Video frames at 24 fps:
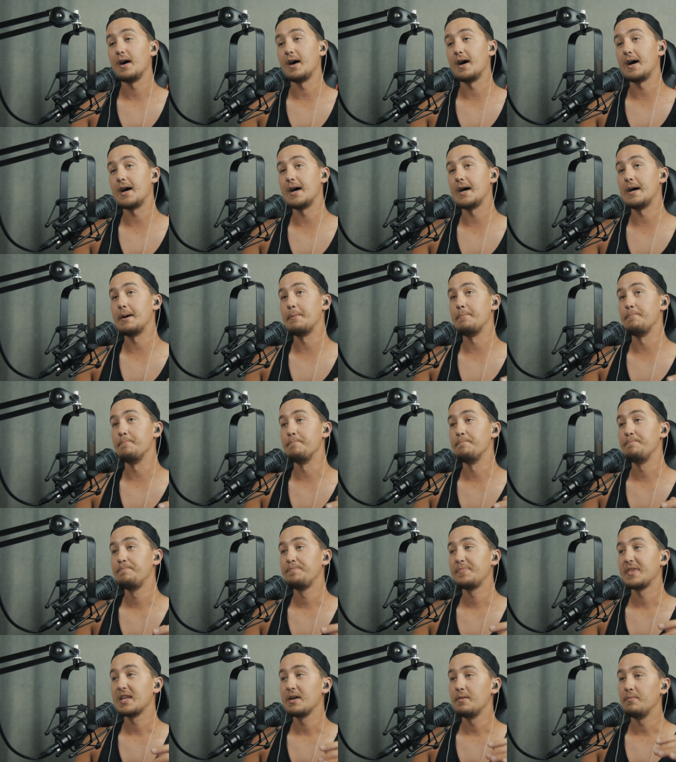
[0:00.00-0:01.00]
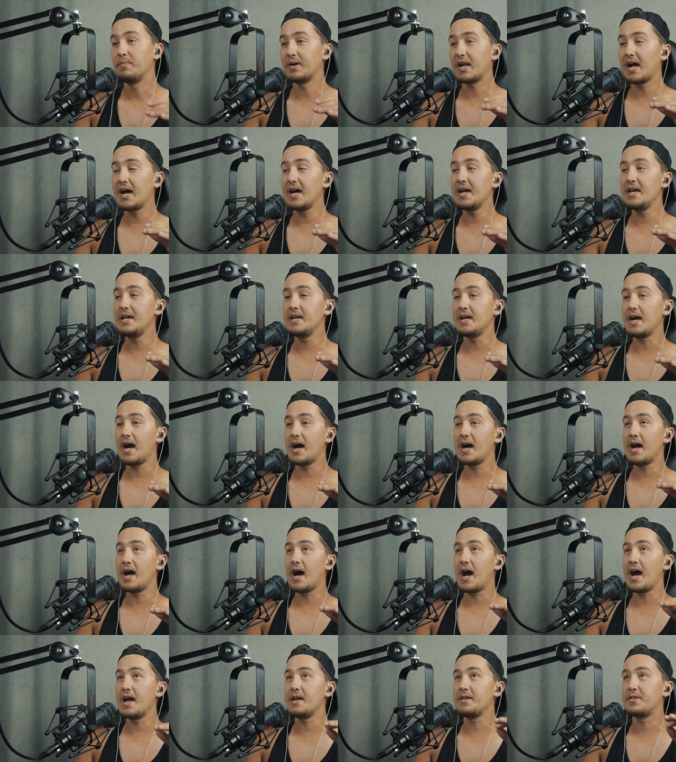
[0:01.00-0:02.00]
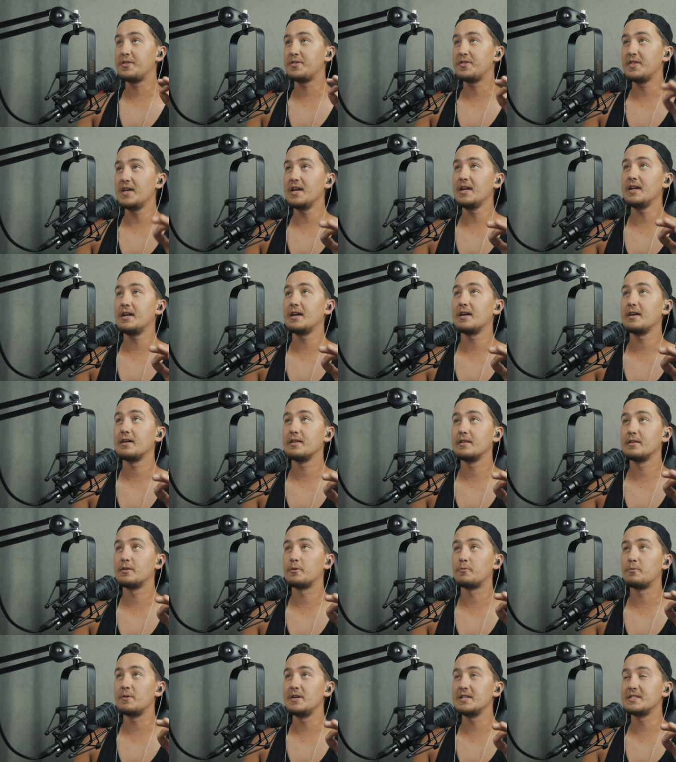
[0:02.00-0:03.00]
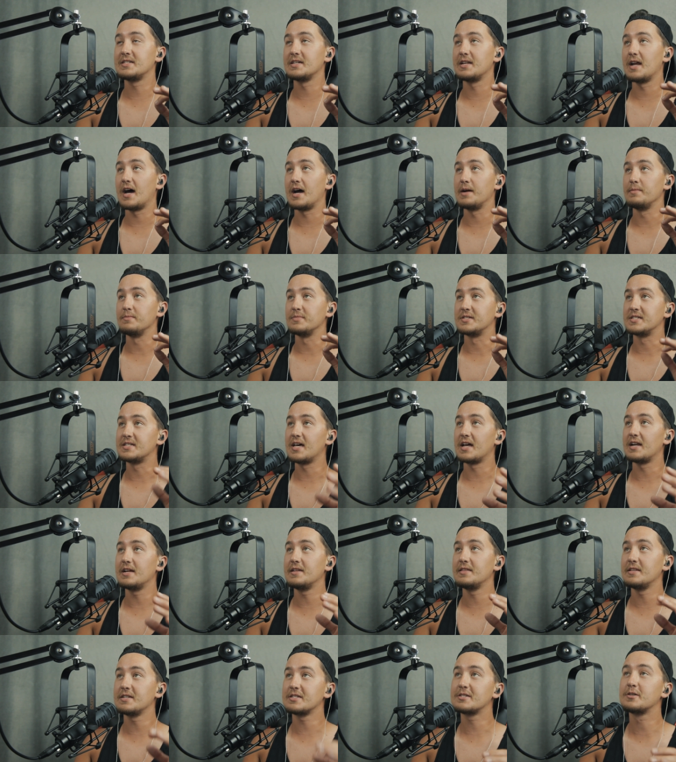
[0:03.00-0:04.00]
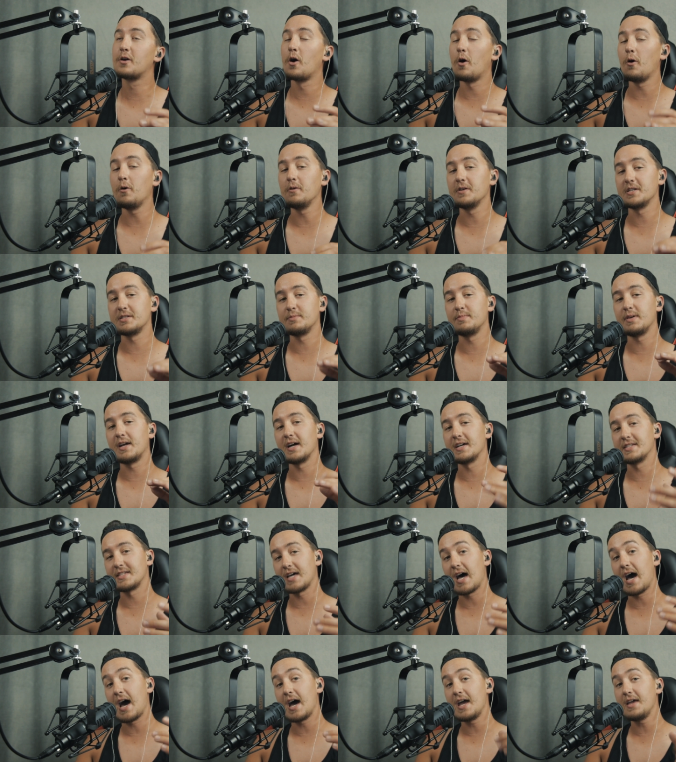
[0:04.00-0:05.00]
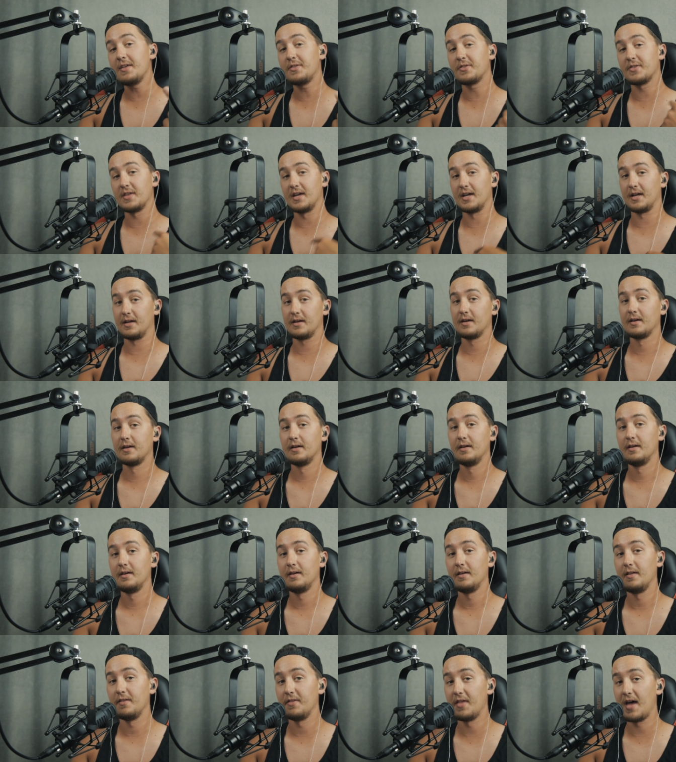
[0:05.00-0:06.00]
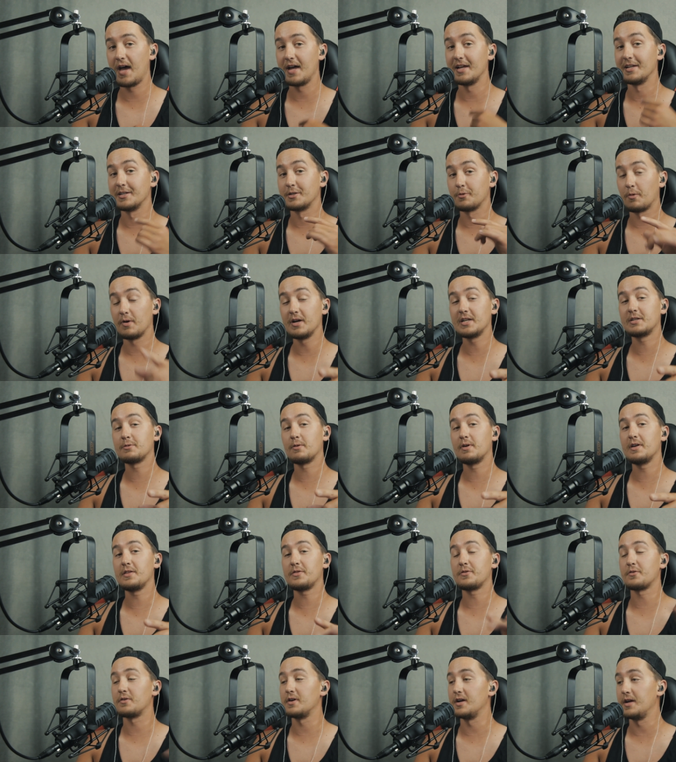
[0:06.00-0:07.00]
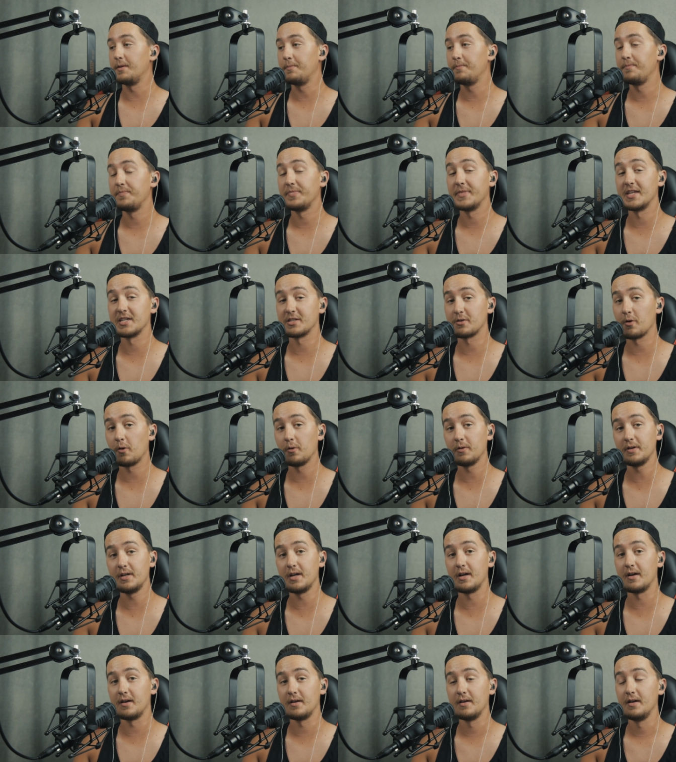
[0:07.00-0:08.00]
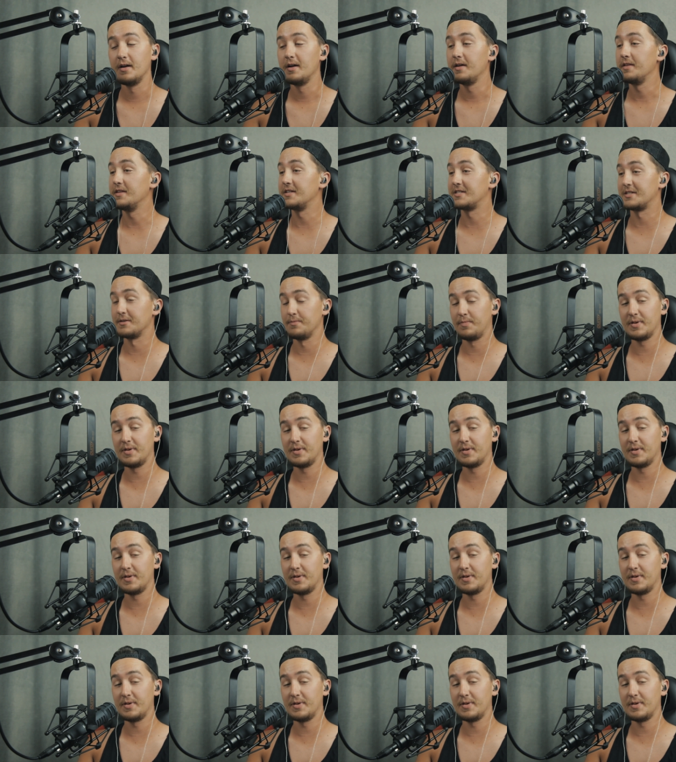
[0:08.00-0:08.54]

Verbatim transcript: Um, but I, I, I think the reason I'm setting this goal is because I think that in 2023, this whole year, this is a